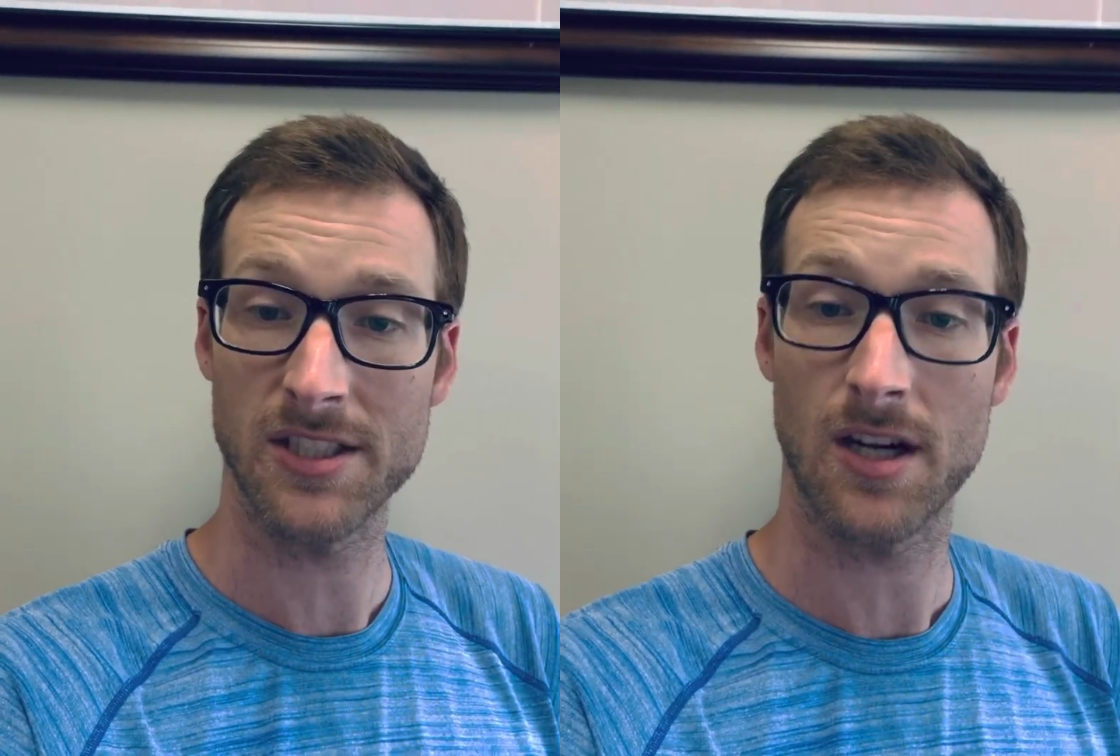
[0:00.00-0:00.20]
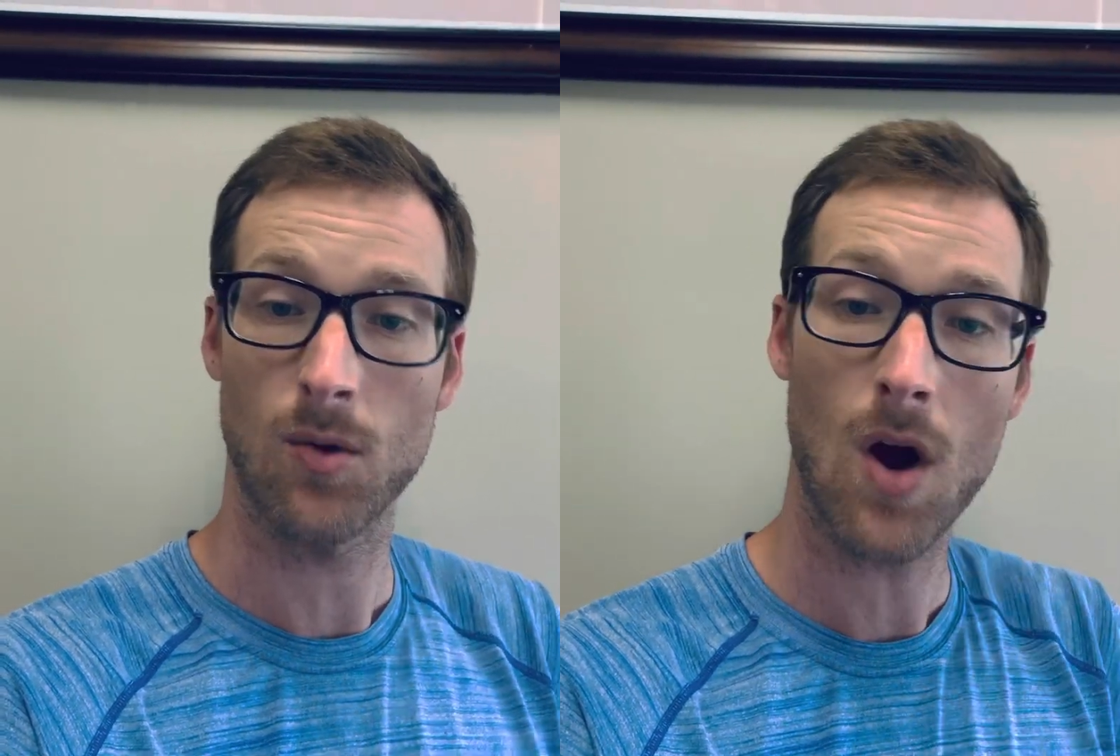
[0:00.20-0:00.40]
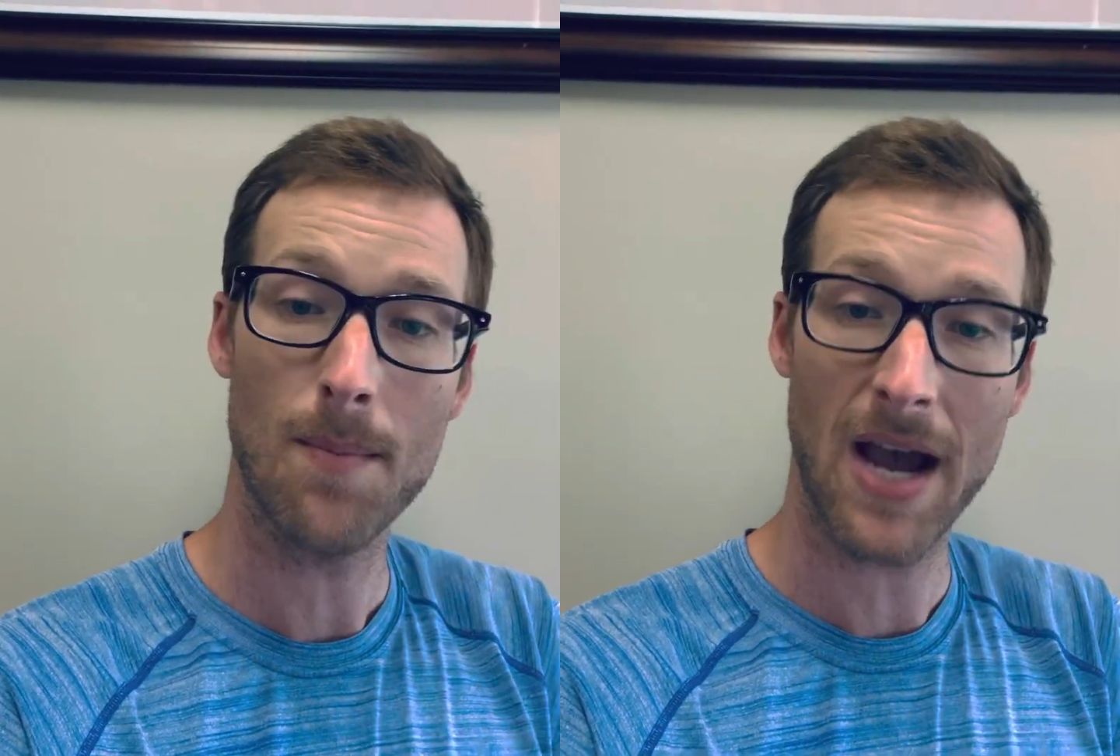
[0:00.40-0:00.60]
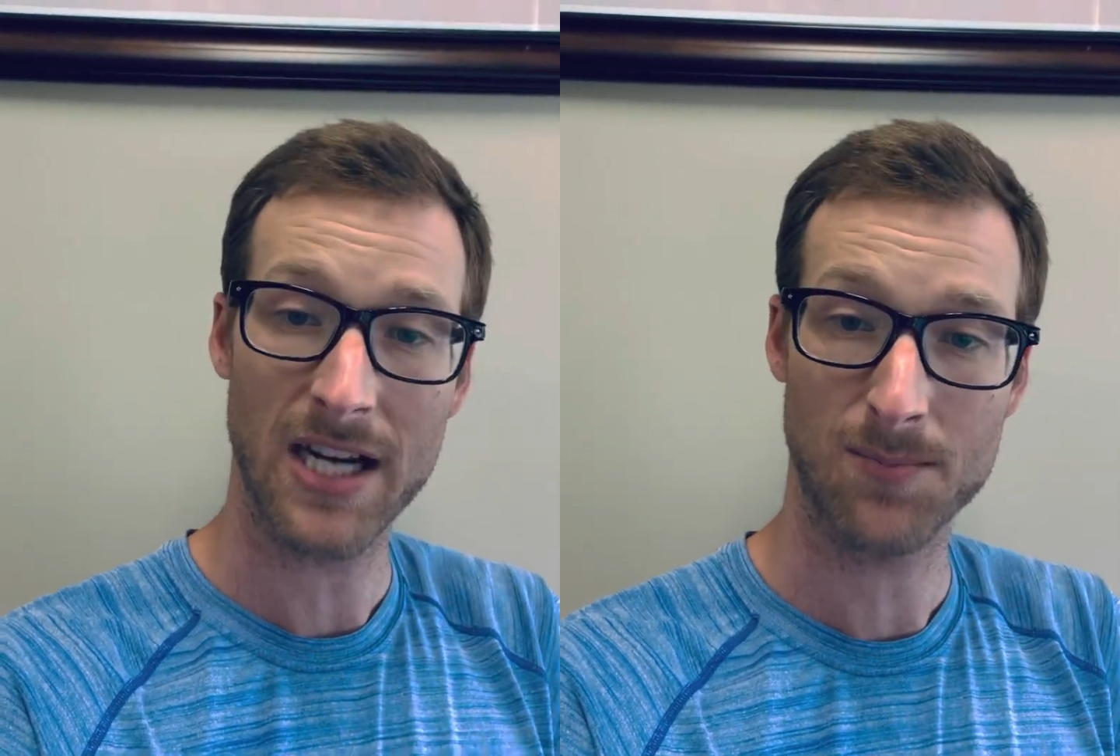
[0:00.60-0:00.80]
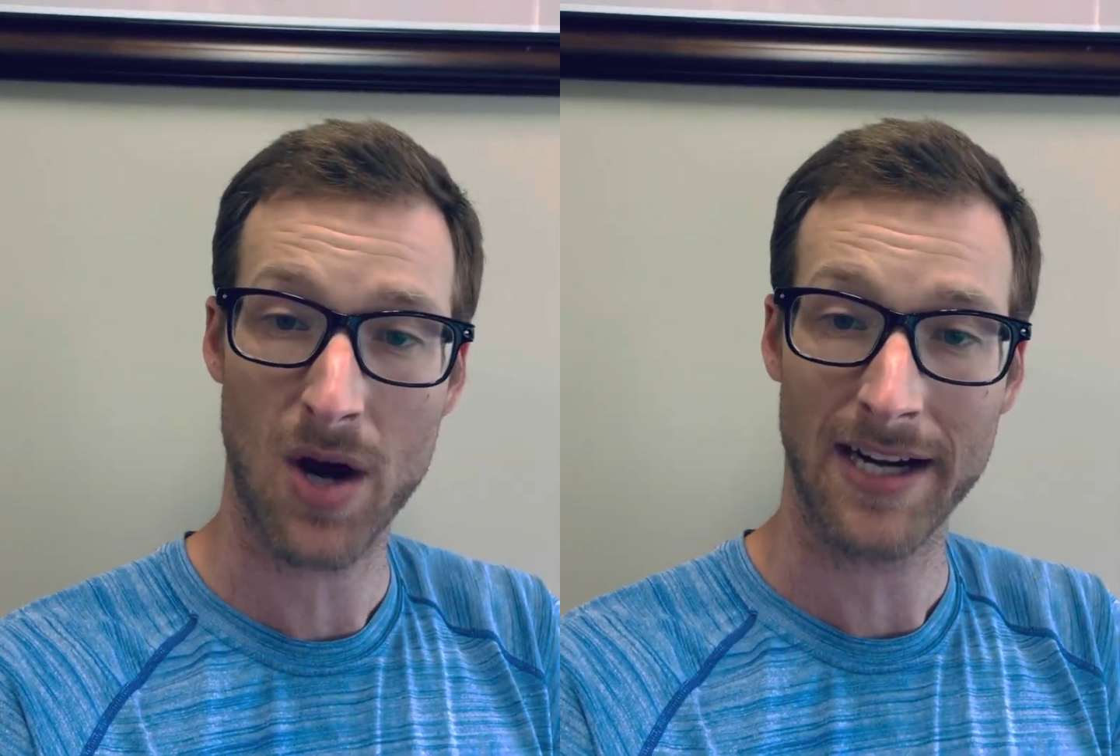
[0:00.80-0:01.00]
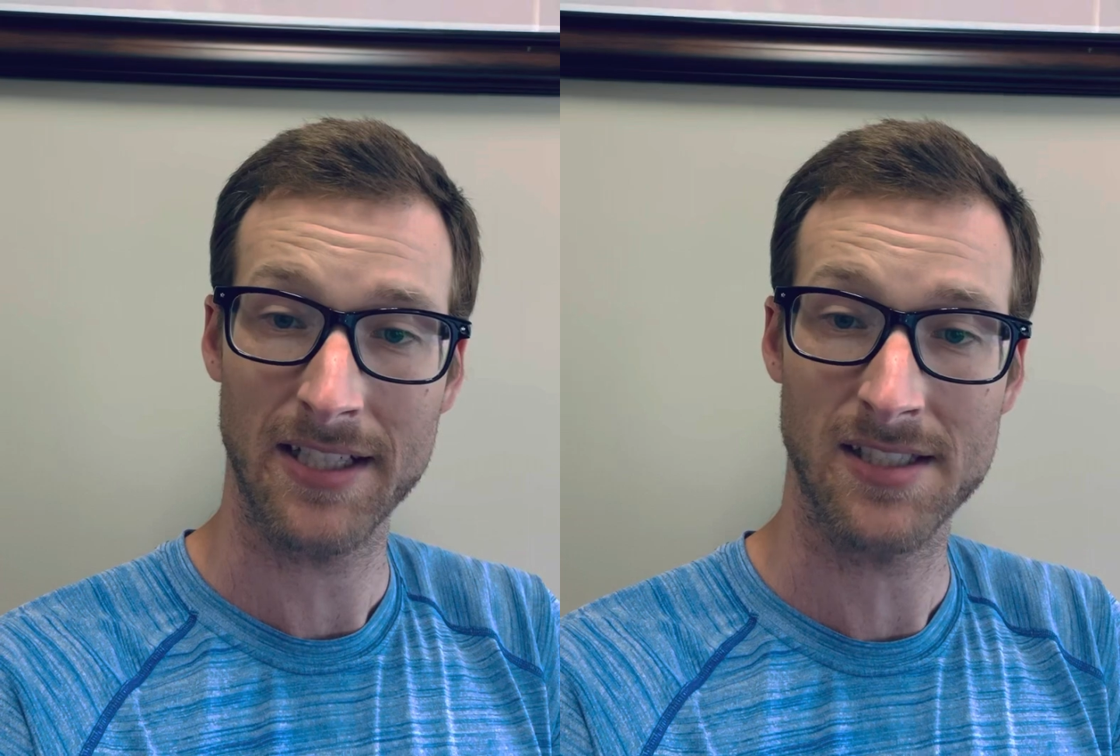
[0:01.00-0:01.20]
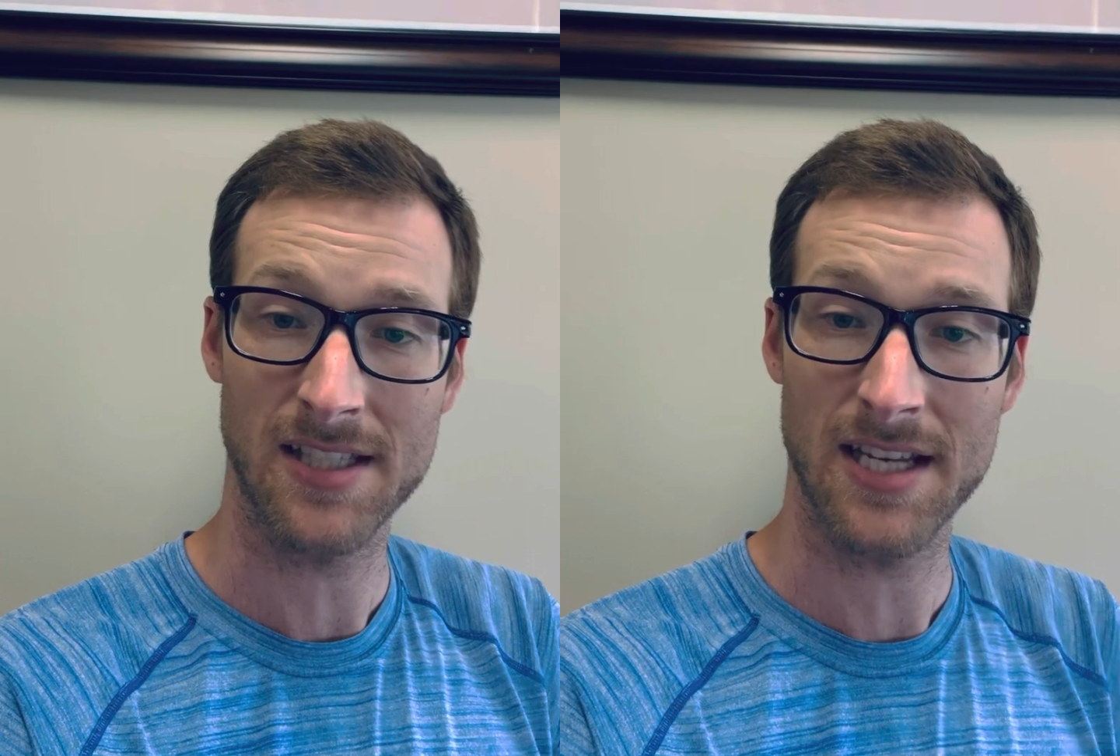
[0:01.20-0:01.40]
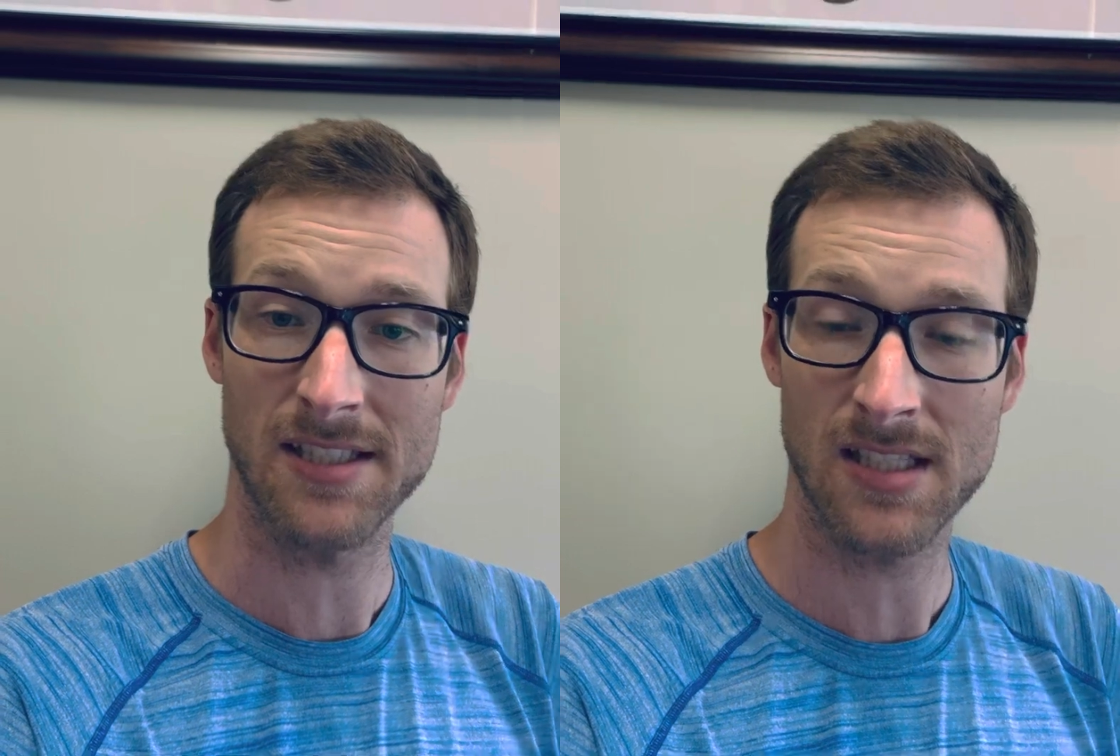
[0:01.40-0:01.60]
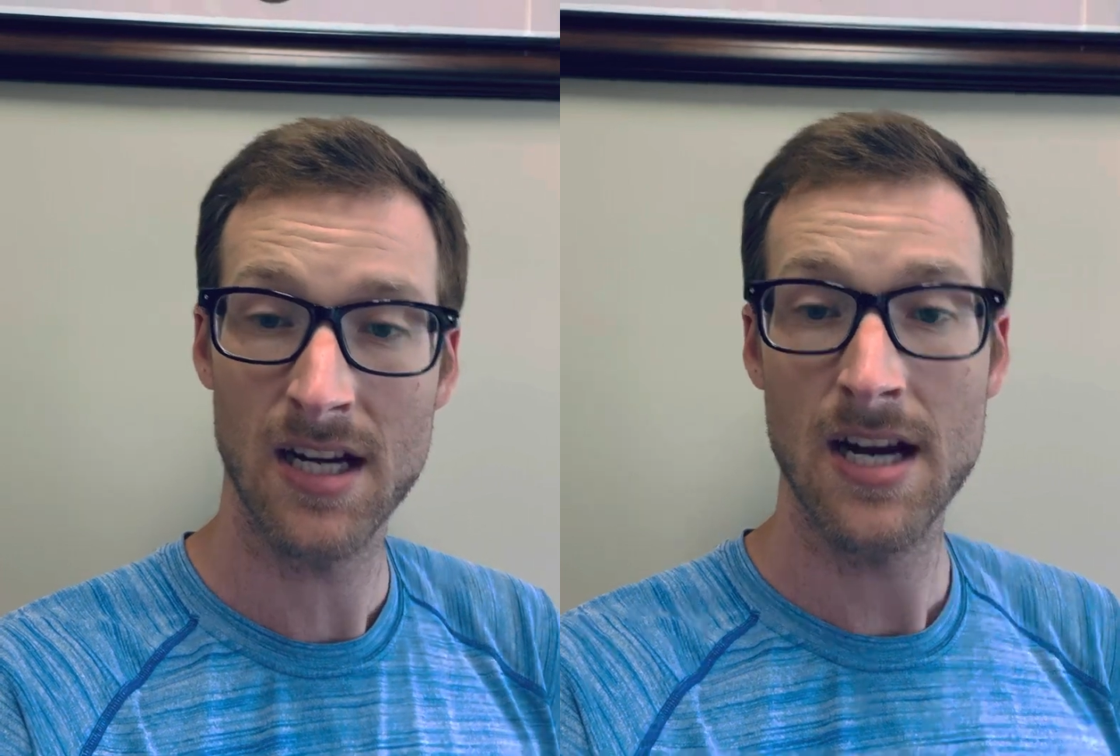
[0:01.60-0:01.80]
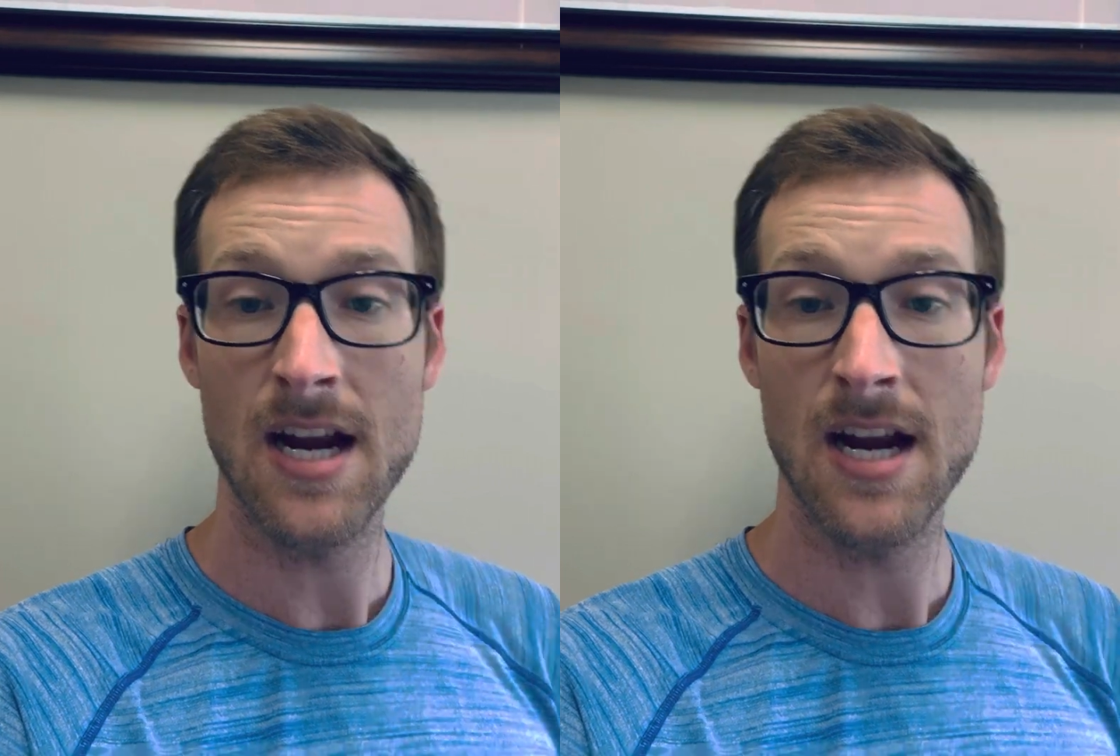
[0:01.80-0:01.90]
at our Wabash practice is,